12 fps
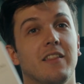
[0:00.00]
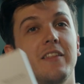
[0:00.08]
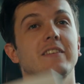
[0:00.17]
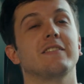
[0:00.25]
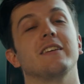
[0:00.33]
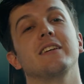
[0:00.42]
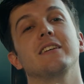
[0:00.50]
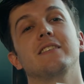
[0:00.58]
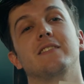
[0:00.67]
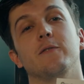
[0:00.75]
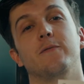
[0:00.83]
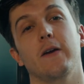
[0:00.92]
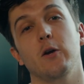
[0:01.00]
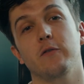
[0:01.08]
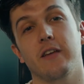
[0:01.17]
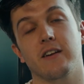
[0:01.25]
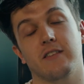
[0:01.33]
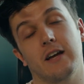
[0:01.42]
This is
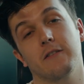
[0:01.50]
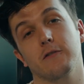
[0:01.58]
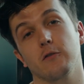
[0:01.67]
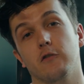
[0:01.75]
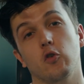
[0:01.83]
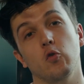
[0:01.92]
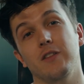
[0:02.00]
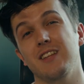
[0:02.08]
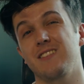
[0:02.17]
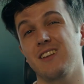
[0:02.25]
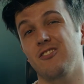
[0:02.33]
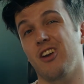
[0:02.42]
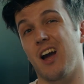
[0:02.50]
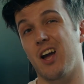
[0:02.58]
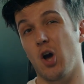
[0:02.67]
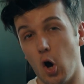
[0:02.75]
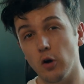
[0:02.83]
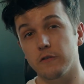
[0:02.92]
Feiyu answer to the
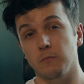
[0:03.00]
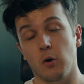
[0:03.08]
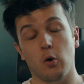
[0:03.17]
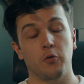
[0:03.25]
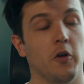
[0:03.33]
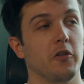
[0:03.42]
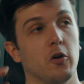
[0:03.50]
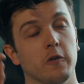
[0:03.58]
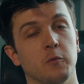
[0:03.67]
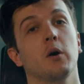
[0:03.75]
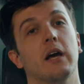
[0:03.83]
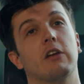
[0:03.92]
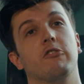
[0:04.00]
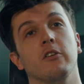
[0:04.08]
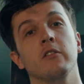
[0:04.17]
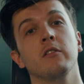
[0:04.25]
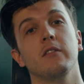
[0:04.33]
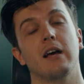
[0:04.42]
DJI Osmo. Not the Osmo
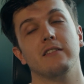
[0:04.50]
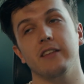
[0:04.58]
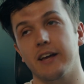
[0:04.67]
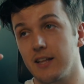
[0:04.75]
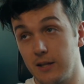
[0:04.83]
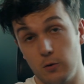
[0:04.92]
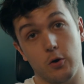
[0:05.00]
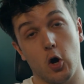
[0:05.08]
Action, that's like a little